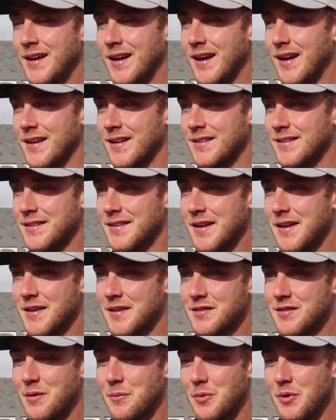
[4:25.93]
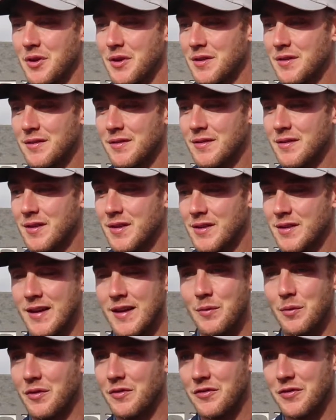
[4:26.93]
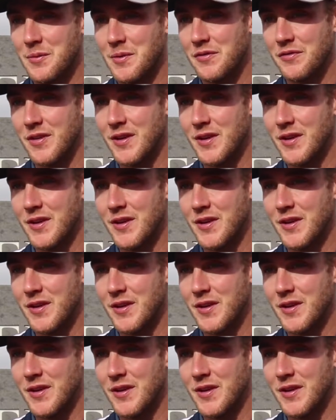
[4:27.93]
and someone had hit one from the